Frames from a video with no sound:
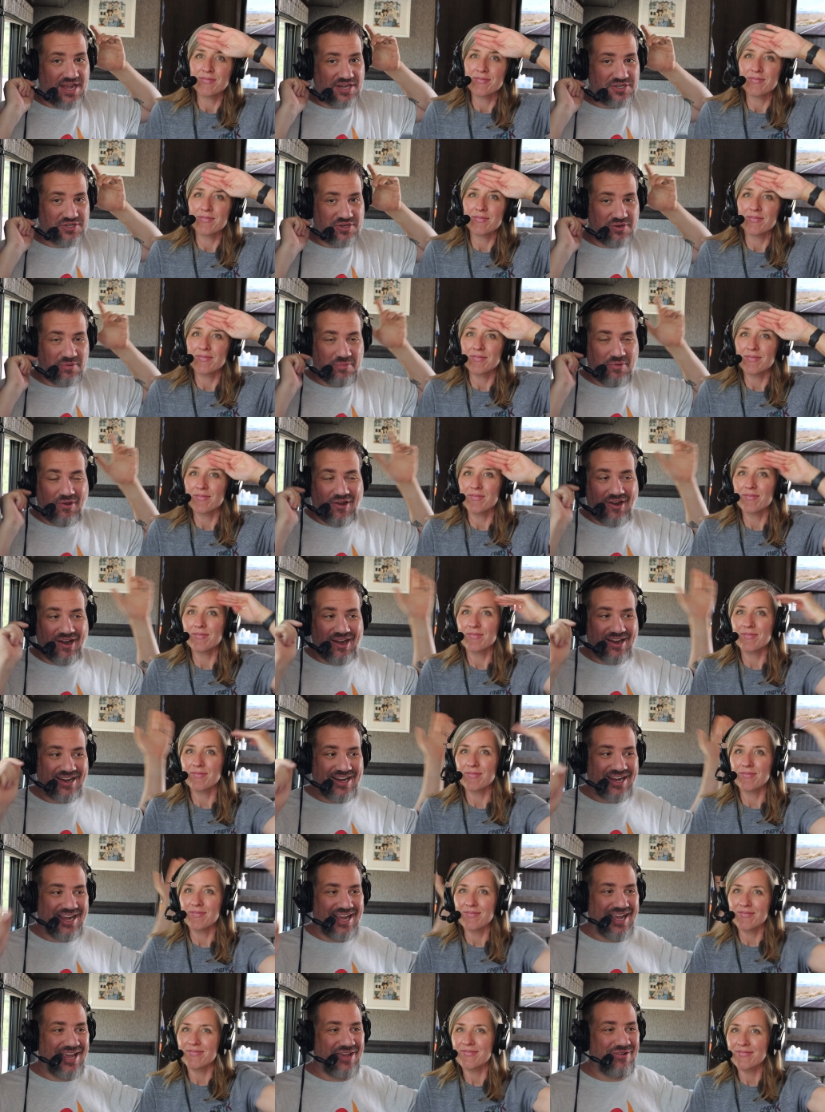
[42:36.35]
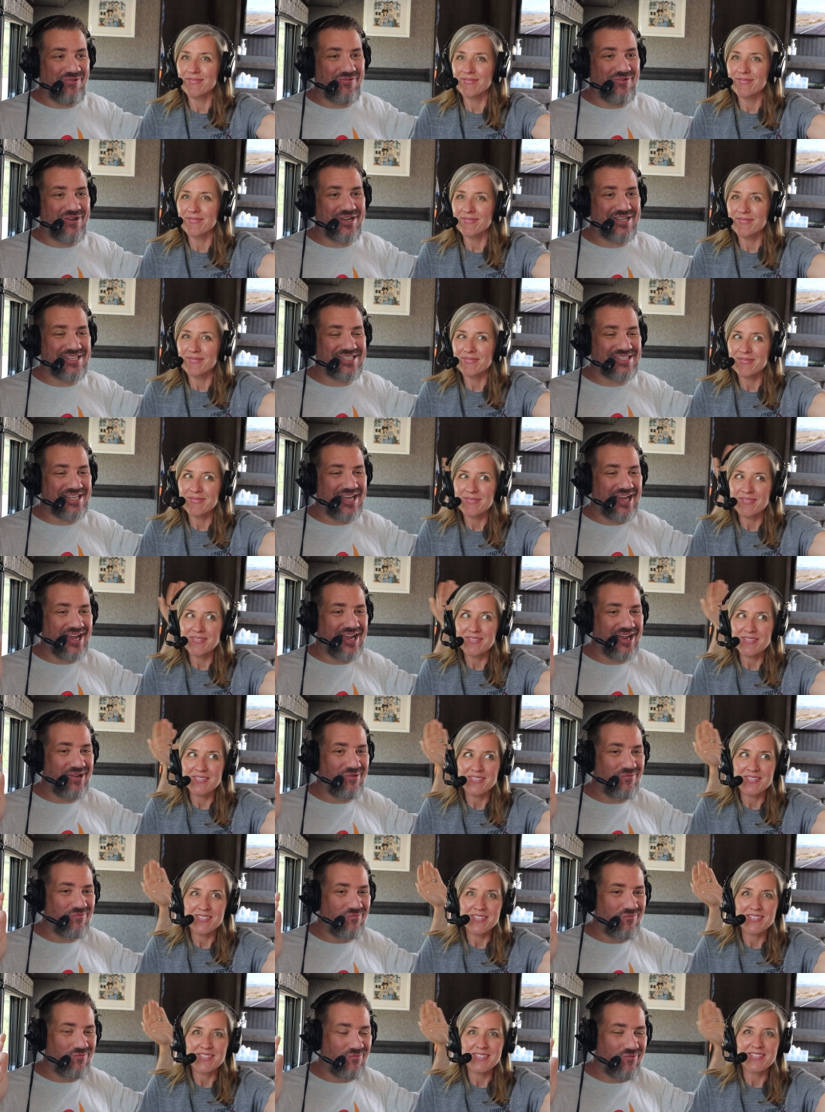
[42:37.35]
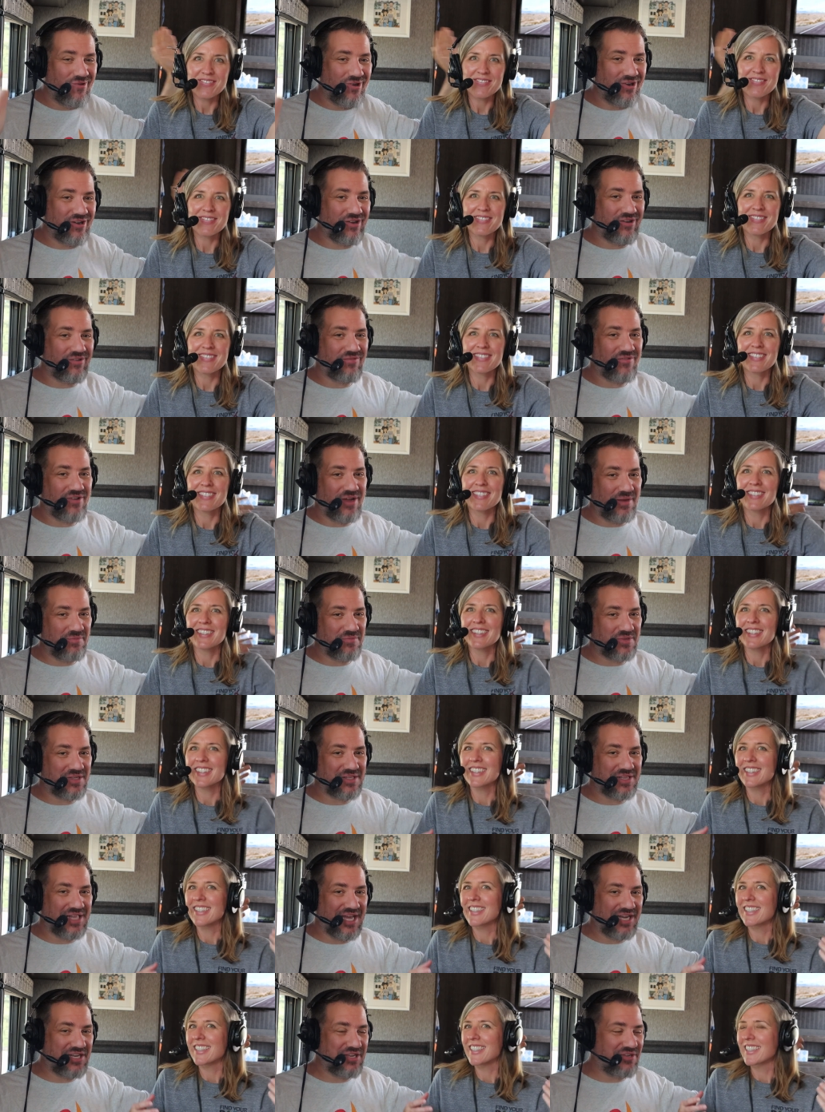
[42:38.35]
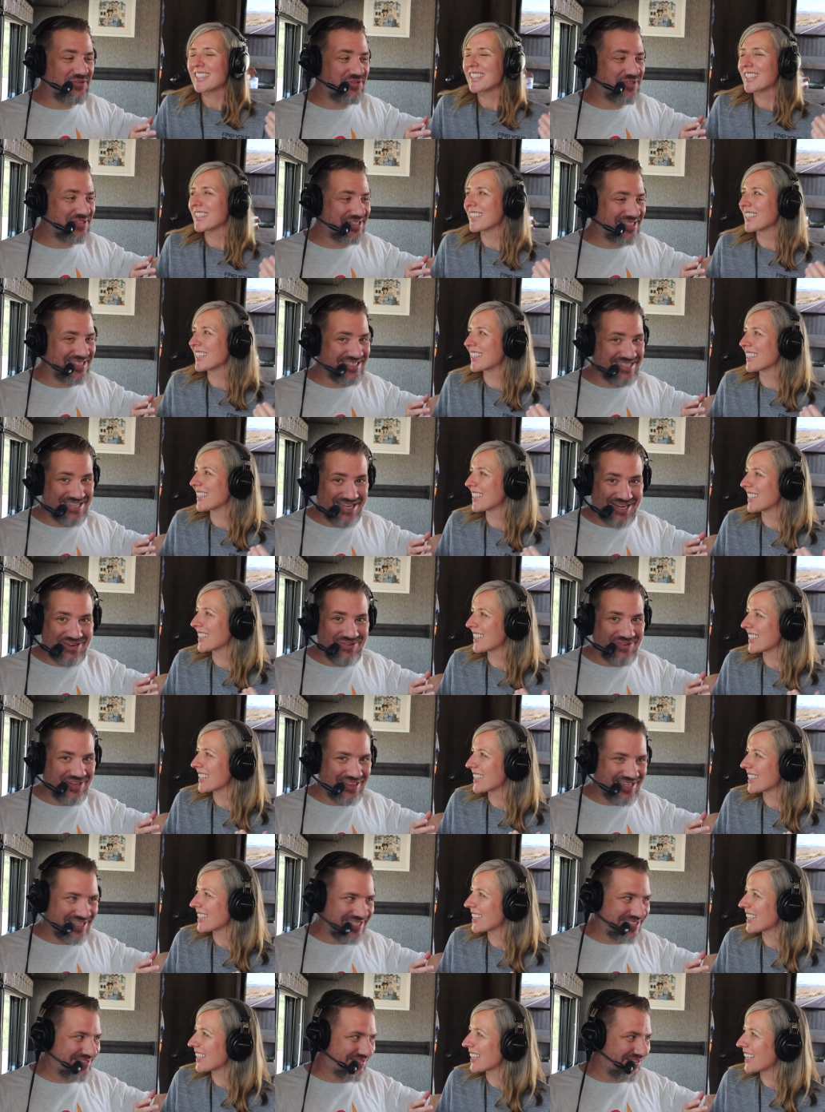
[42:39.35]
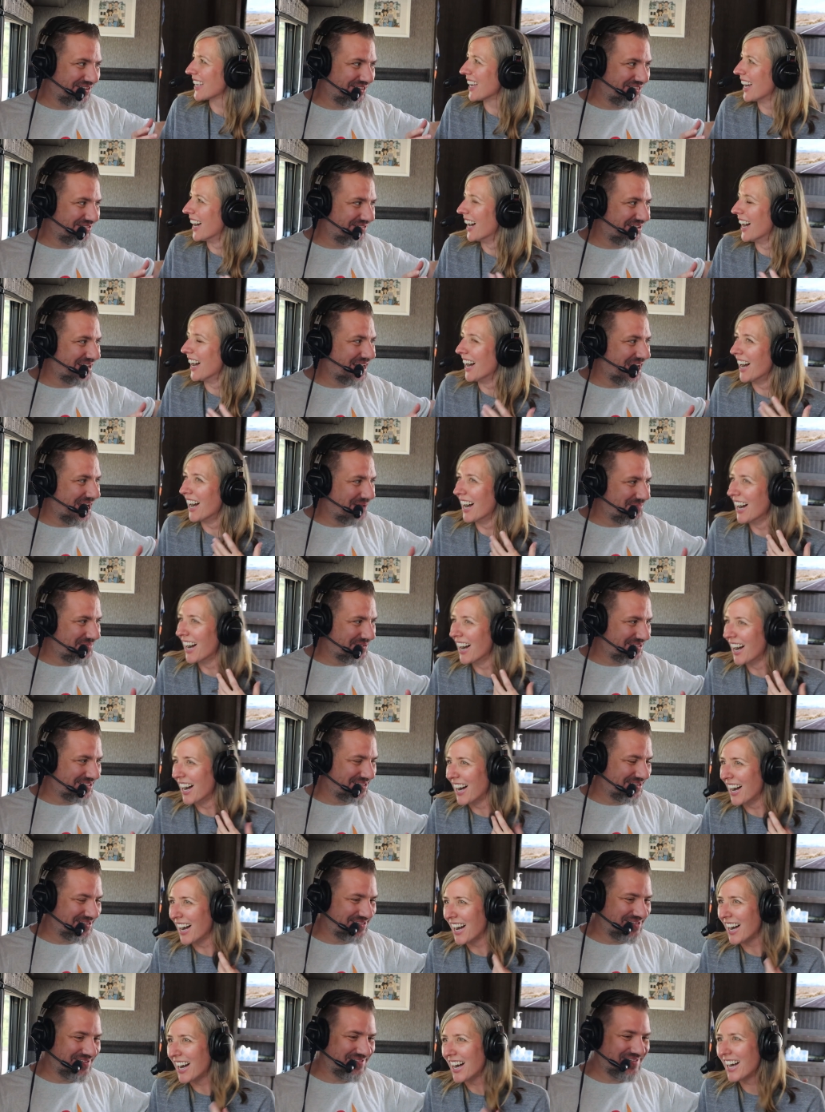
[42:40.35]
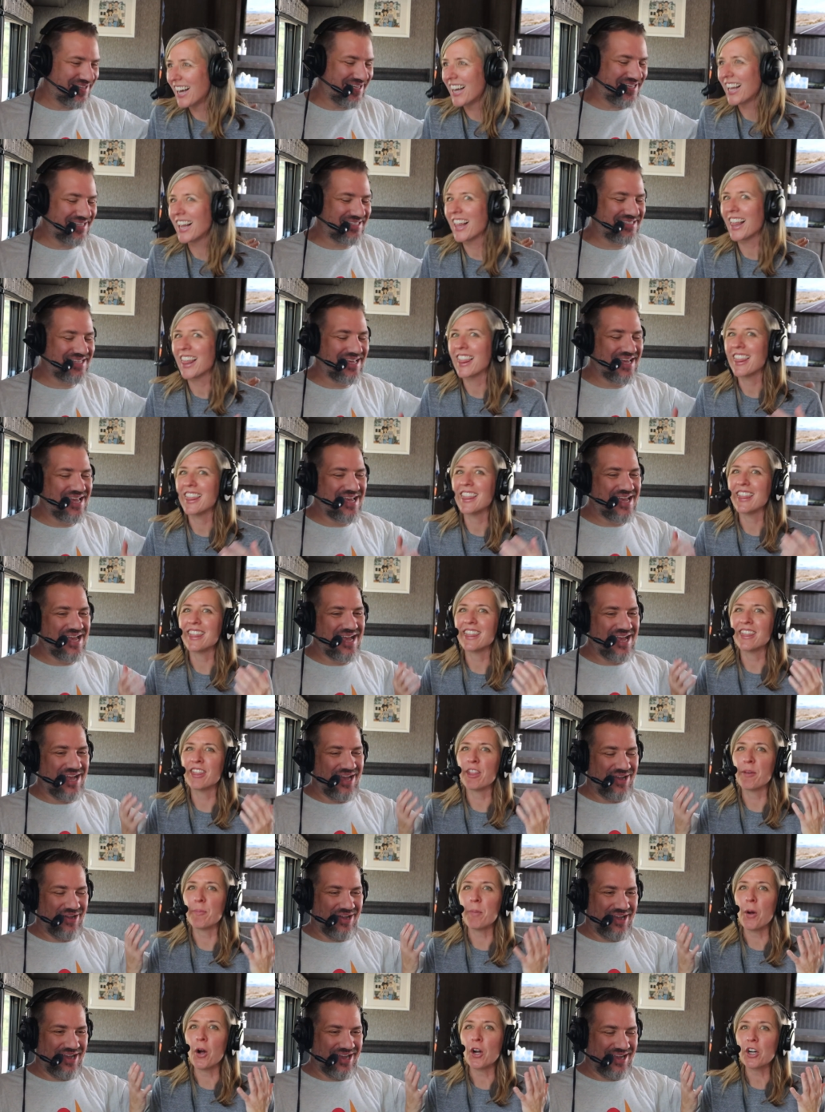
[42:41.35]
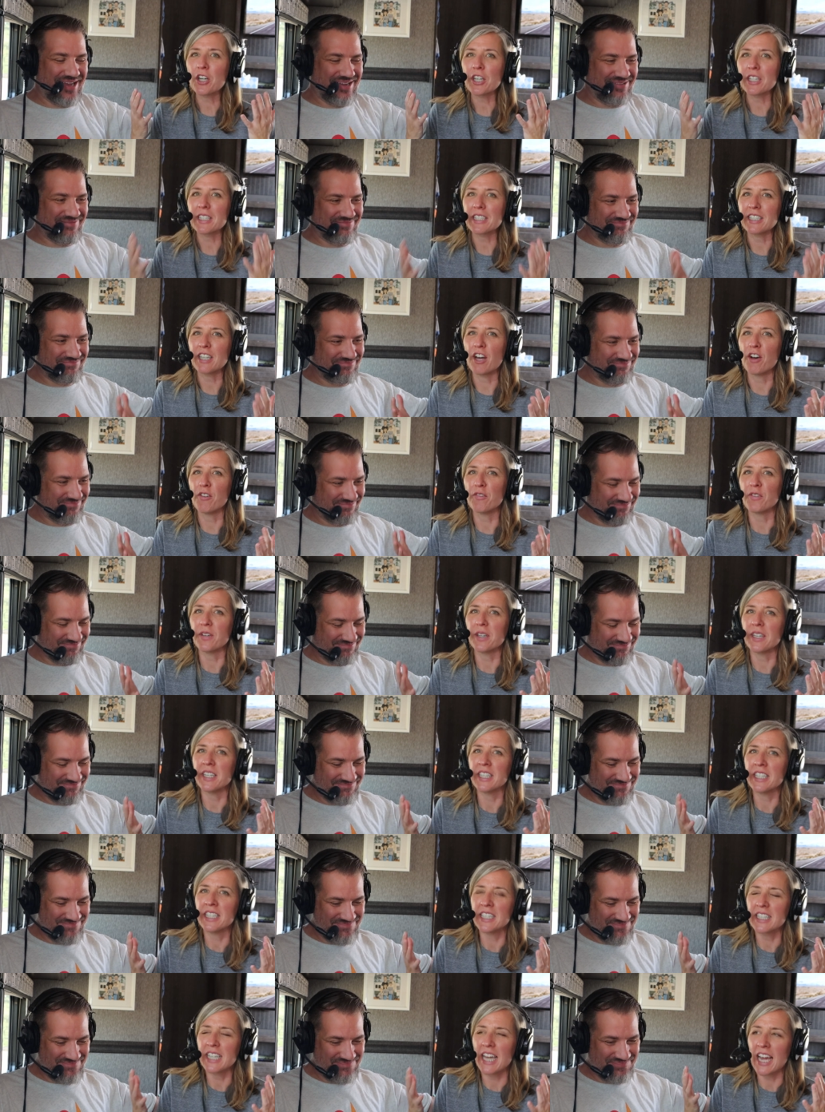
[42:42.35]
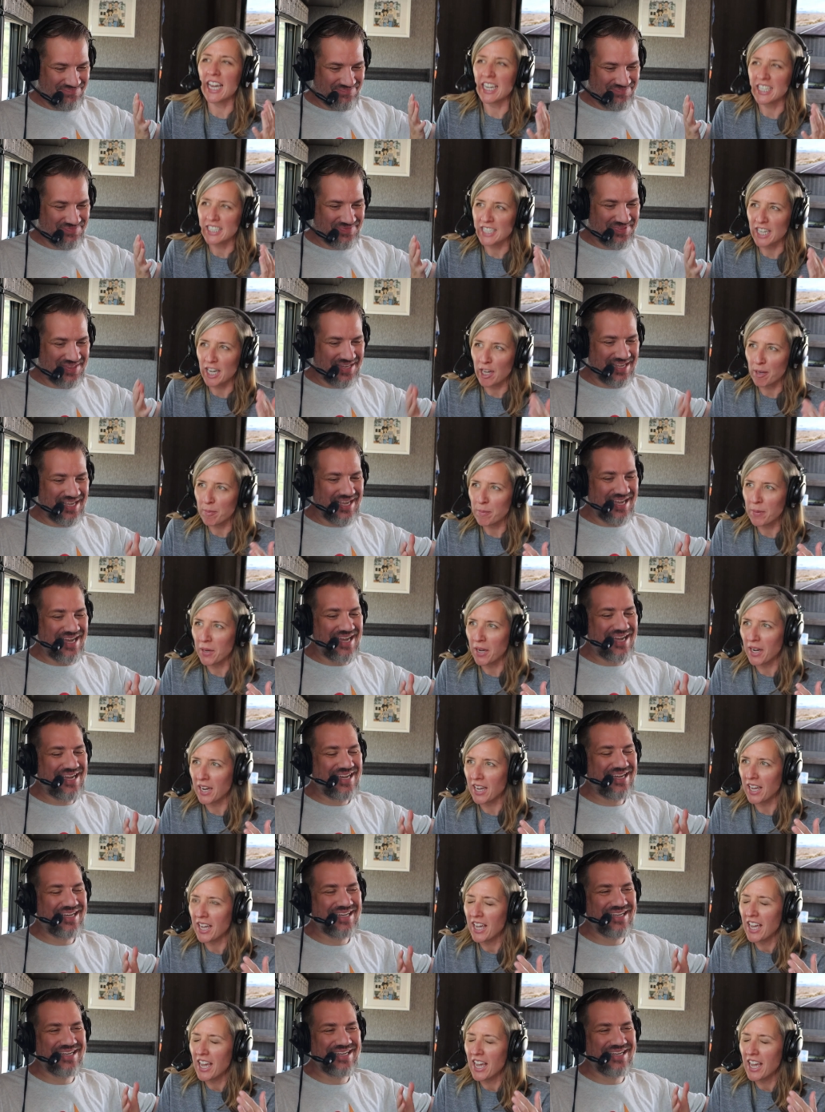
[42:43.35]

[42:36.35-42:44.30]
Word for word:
Speaker 1: National Park. It was a wonderful. I'm glad you stuck with us for three episodes of this.
Speaker 2: The park itself is as epic